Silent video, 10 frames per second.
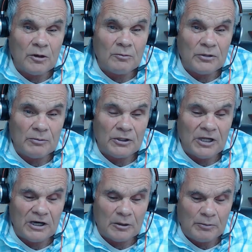people
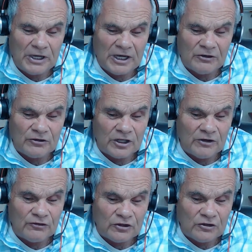how to pass
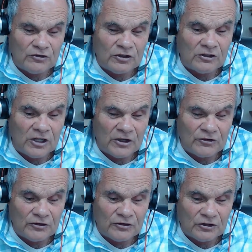FCC
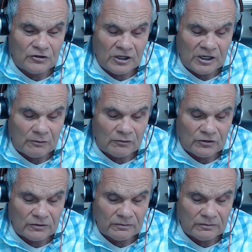license exams.